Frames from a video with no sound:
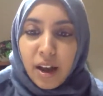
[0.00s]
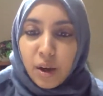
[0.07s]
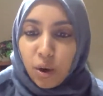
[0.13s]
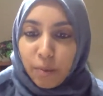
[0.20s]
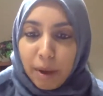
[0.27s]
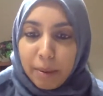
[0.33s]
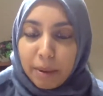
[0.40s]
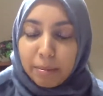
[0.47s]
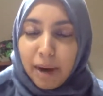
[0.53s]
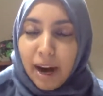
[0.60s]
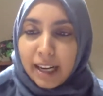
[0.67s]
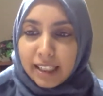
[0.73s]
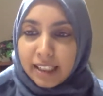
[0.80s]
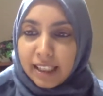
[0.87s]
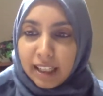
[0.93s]
who may be
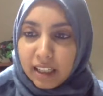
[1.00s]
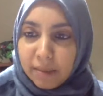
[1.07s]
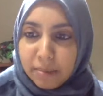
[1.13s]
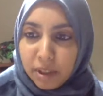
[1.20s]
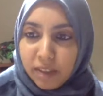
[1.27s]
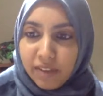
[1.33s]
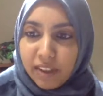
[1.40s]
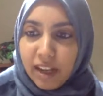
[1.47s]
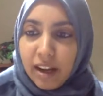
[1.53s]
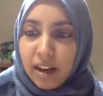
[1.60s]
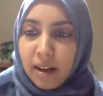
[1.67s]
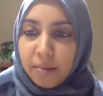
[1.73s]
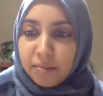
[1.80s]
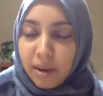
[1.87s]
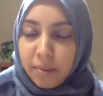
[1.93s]
practicing and observing
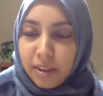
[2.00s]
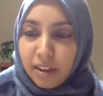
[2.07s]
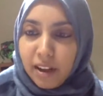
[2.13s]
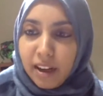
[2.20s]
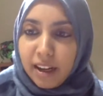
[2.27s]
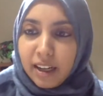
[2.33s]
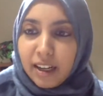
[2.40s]
Ramadan.